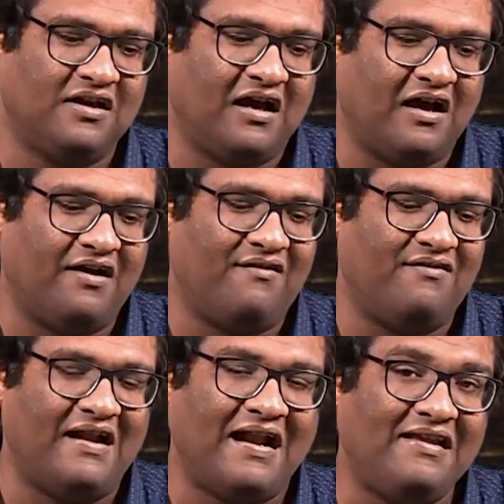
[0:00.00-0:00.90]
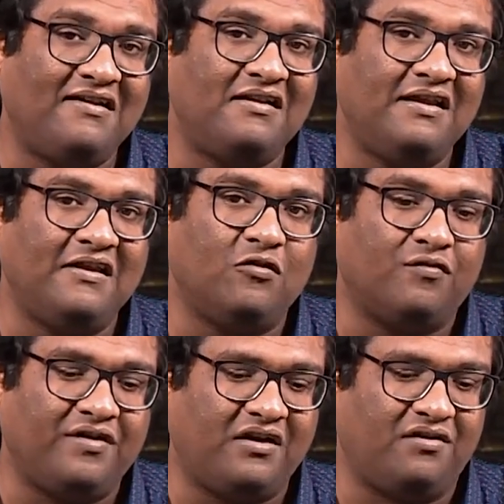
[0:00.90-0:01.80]
are radically
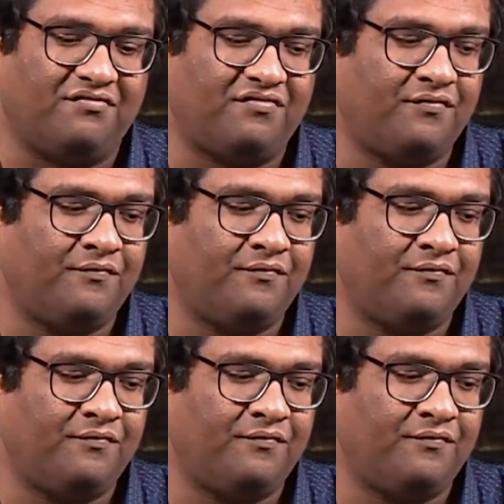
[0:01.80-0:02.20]
innovative